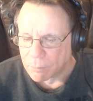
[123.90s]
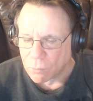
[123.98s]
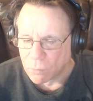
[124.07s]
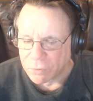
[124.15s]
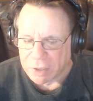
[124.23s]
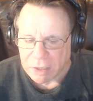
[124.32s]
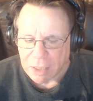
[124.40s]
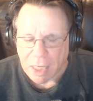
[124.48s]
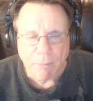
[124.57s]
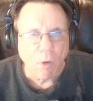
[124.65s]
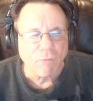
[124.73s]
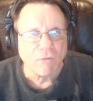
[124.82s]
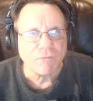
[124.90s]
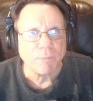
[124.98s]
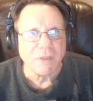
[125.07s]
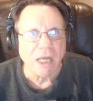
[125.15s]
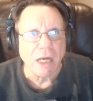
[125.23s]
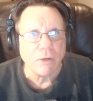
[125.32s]
He came over from the
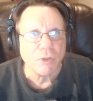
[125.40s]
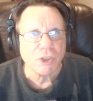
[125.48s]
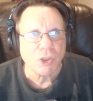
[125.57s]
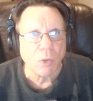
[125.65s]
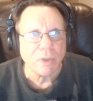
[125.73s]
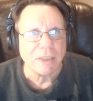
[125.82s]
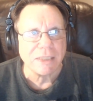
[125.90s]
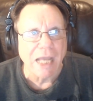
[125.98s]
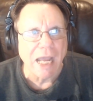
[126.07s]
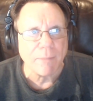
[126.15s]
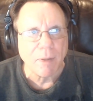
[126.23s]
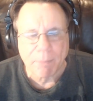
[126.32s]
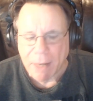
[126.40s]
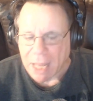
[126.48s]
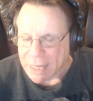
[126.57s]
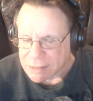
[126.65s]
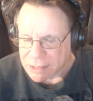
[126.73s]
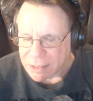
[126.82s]
Arizona
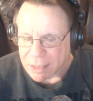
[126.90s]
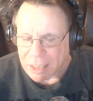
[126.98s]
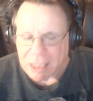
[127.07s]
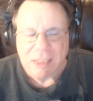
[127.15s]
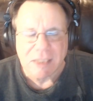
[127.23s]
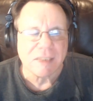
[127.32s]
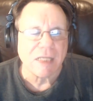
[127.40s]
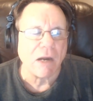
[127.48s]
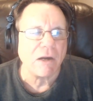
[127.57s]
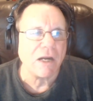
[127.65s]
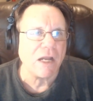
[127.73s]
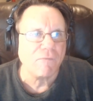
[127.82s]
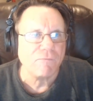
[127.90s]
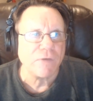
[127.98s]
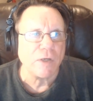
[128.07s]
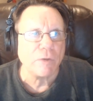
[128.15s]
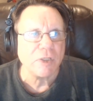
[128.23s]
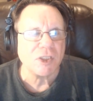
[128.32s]
Diamondbacks. He started out
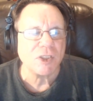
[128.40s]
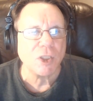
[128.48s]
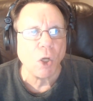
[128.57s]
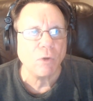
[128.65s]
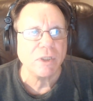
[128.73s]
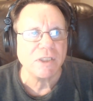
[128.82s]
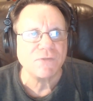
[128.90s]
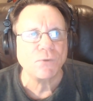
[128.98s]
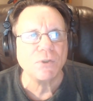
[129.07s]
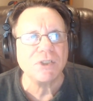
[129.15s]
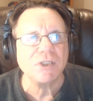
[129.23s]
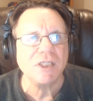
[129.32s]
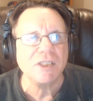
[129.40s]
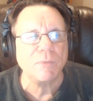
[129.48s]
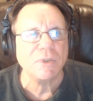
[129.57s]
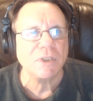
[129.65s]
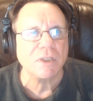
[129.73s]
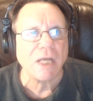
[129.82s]
very slow in his first season with
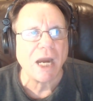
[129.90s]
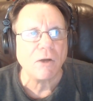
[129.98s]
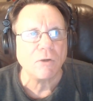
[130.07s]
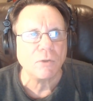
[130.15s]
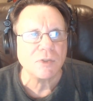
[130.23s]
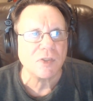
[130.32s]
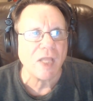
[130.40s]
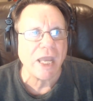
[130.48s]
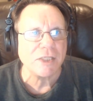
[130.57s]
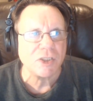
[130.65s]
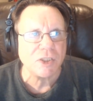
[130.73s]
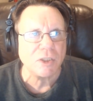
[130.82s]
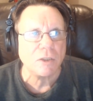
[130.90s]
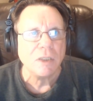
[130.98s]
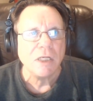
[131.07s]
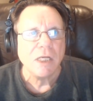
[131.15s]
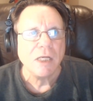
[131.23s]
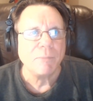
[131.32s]
the Cardinals last year,
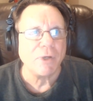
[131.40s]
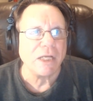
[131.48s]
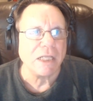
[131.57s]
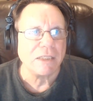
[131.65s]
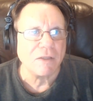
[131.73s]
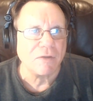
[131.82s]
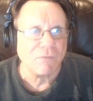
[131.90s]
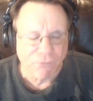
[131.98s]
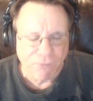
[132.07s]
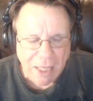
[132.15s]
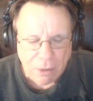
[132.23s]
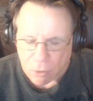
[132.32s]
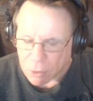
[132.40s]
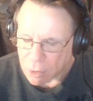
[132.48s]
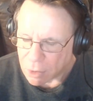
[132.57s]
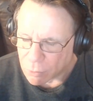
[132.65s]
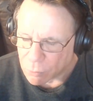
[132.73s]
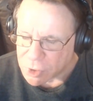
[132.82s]
but at the final
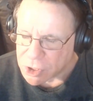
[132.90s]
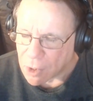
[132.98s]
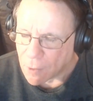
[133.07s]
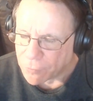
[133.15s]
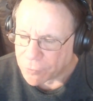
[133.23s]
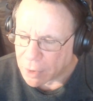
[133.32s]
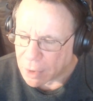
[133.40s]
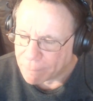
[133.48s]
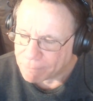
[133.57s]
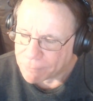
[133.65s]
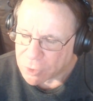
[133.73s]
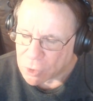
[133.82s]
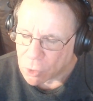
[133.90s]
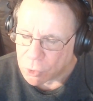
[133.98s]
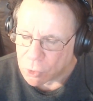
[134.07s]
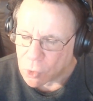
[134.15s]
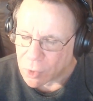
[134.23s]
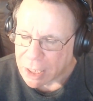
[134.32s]
result, you know, you
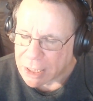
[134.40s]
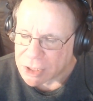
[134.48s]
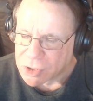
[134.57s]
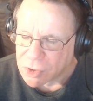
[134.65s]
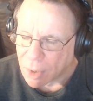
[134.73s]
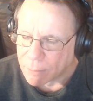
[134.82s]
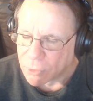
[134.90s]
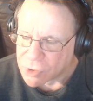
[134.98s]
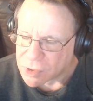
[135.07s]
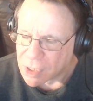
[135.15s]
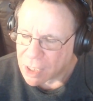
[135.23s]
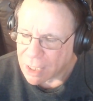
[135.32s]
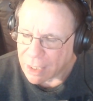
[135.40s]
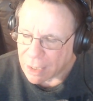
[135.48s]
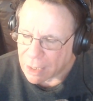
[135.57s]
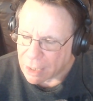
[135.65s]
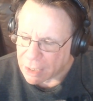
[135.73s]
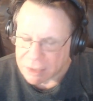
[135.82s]
look at his numbers
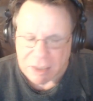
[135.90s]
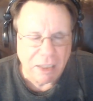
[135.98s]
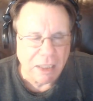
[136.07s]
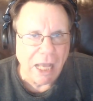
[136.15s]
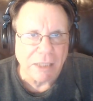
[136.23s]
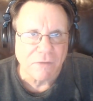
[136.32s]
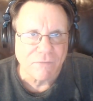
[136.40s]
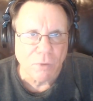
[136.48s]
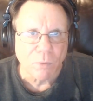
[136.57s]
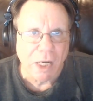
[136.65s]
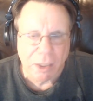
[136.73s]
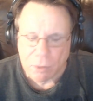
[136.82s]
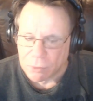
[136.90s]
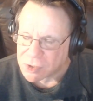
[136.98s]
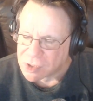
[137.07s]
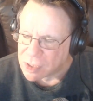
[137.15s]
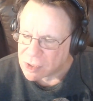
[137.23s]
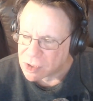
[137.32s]
at the end of the regular
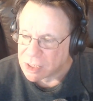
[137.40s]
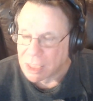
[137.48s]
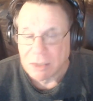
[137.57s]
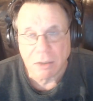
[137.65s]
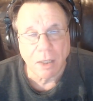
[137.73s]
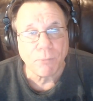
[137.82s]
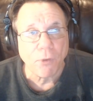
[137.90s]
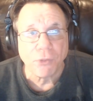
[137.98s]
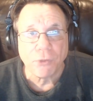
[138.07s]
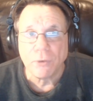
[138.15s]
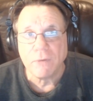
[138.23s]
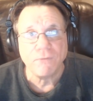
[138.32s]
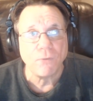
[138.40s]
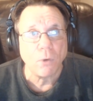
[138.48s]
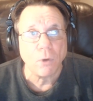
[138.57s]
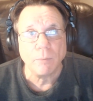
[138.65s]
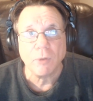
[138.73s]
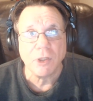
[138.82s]
season. He ended up with 34 home
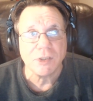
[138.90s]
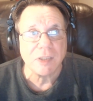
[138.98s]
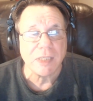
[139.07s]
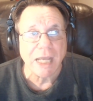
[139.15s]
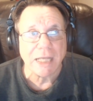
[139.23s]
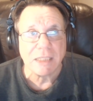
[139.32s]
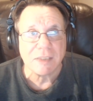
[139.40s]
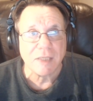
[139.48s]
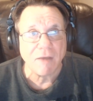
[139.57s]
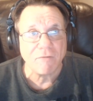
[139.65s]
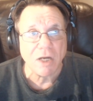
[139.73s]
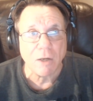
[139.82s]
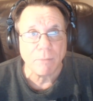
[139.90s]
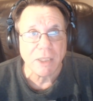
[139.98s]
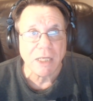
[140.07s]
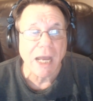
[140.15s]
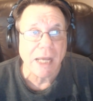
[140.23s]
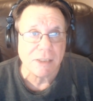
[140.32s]
runs and 97
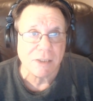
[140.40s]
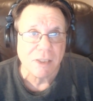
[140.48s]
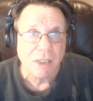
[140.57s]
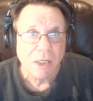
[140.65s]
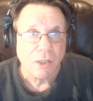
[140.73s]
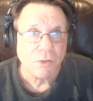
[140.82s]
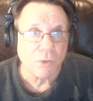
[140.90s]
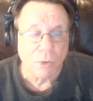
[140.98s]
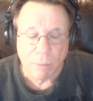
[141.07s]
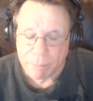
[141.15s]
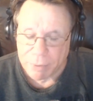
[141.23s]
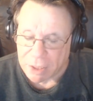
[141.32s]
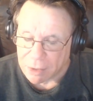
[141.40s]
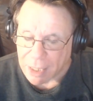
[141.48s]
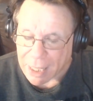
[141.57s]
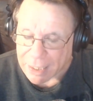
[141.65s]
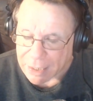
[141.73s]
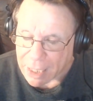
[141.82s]
RBIs. There will be a lot
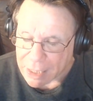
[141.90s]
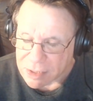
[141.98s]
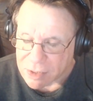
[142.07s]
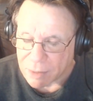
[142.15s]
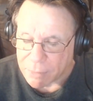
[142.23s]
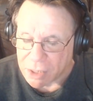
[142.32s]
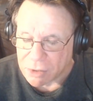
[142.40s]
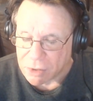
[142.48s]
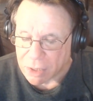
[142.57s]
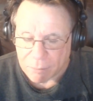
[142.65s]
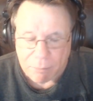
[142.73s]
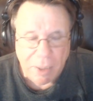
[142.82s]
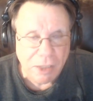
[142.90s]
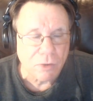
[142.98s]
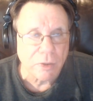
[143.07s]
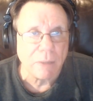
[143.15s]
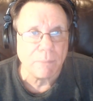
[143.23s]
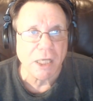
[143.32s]
of guys in the Major
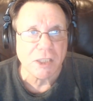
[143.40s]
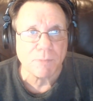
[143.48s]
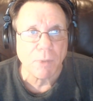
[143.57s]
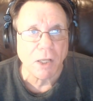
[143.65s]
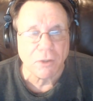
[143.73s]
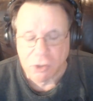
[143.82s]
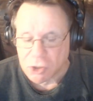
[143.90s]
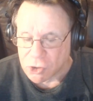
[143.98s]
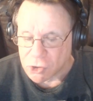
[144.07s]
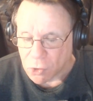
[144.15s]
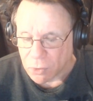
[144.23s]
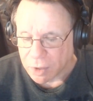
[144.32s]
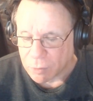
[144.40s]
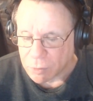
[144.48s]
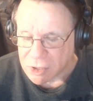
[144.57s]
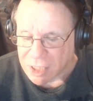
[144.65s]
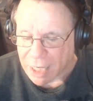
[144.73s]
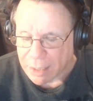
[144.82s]
League Baseball that certainly would
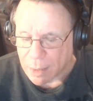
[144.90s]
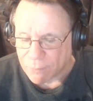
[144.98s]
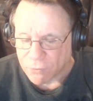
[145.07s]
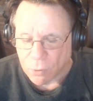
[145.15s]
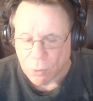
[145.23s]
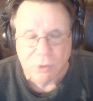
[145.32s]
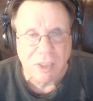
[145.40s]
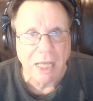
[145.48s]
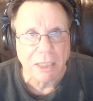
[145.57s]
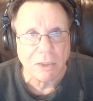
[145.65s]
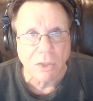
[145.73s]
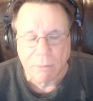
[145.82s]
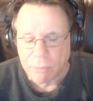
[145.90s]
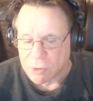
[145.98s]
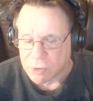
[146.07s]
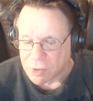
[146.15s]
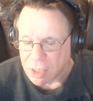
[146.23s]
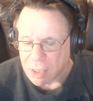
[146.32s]
sign up for those kind of numbers.
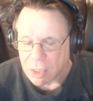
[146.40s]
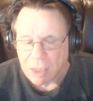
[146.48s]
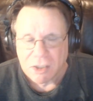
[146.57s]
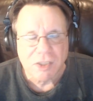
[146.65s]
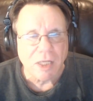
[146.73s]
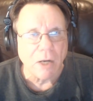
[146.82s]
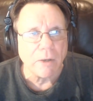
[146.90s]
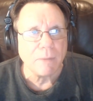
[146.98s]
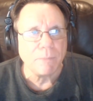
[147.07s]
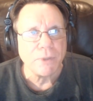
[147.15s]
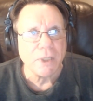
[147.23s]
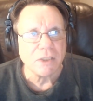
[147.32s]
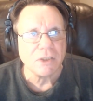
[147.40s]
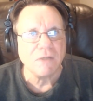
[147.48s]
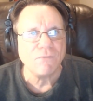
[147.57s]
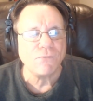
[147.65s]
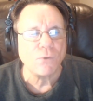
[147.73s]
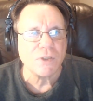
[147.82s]
Starting pitching
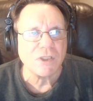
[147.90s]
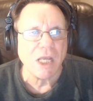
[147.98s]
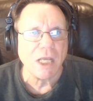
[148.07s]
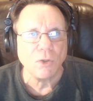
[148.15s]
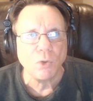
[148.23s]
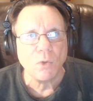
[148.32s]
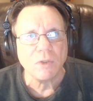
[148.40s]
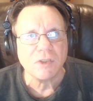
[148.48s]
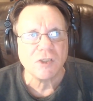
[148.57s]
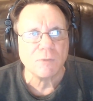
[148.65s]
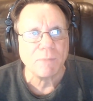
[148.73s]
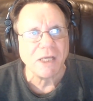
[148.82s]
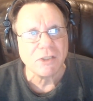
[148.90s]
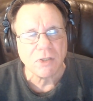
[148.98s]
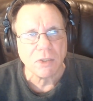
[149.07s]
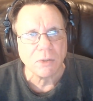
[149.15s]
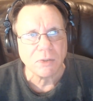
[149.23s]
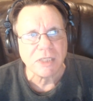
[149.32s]
for St. Louis, especially their
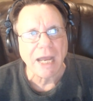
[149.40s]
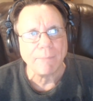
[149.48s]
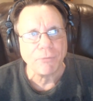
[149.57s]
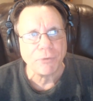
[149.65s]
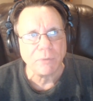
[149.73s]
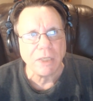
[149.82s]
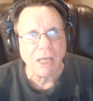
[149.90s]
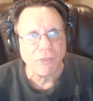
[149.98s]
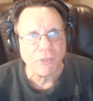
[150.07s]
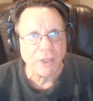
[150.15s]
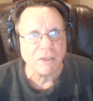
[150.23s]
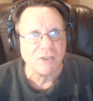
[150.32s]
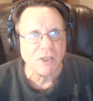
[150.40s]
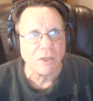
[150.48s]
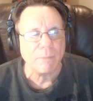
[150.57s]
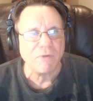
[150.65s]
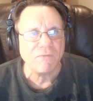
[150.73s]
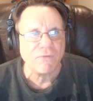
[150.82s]
top 3, I think is going to be
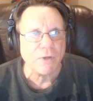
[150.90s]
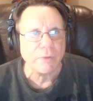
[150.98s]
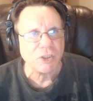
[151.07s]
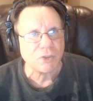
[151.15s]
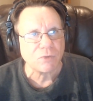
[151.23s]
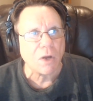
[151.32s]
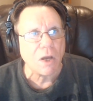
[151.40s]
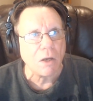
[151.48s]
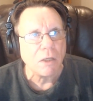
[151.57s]
very strong.